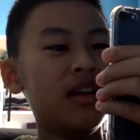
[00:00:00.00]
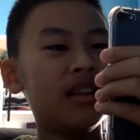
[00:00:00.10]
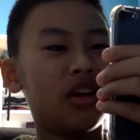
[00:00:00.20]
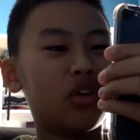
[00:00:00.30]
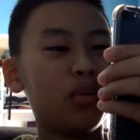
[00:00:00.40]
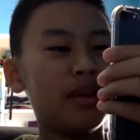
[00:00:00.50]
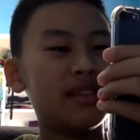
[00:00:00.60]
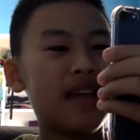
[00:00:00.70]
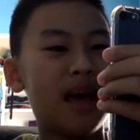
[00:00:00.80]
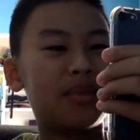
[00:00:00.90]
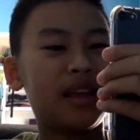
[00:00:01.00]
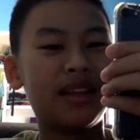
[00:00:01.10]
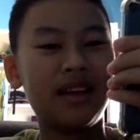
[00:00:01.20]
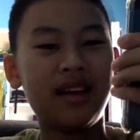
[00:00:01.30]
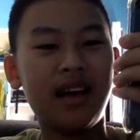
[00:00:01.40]
documents, app data,
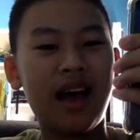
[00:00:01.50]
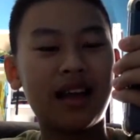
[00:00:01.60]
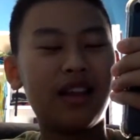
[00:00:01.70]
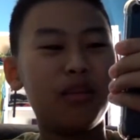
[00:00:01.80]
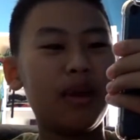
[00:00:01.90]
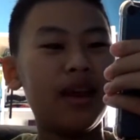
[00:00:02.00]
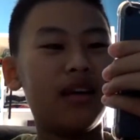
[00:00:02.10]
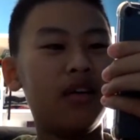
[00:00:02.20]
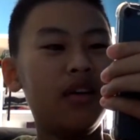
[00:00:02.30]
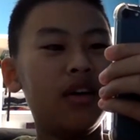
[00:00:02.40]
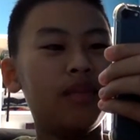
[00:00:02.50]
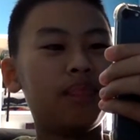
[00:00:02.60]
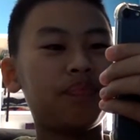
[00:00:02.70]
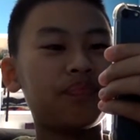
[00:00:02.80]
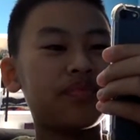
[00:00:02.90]
and iCloud Mail,
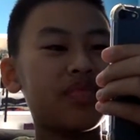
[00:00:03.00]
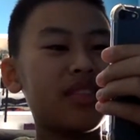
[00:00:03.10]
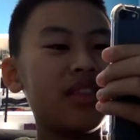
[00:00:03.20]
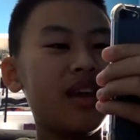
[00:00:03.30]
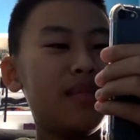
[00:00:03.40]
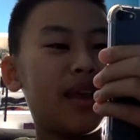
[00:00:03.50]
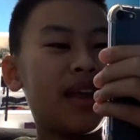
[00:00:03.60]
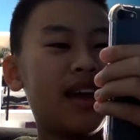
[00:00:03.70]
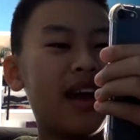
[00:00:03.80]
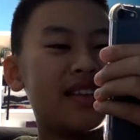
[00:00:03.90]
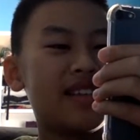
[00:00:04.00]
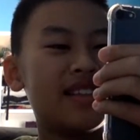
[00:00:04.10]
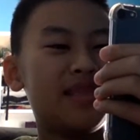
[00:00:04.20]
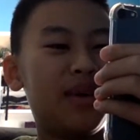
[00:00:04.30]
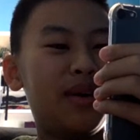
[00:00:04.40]
and making it
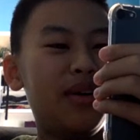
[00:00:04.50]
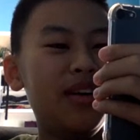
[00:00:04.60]
accessible